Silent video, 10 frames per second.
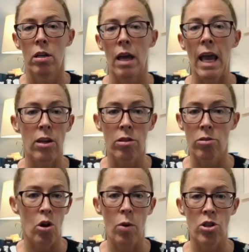8 or
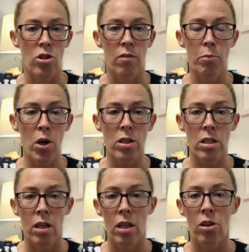so inches of books,
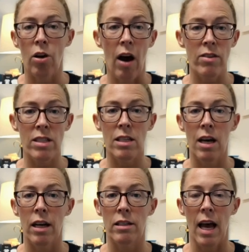they're obviously
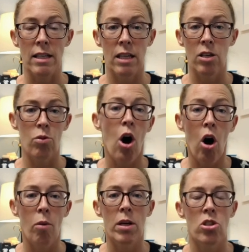not taxing you at
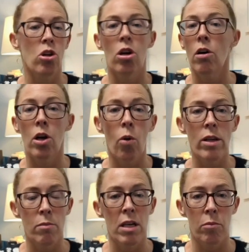all because you're going
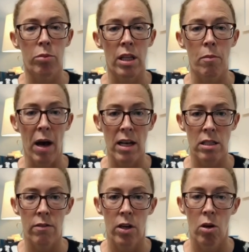to be completely
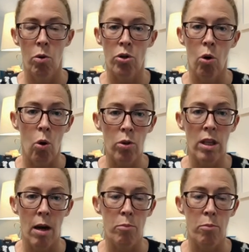passive when you're holding that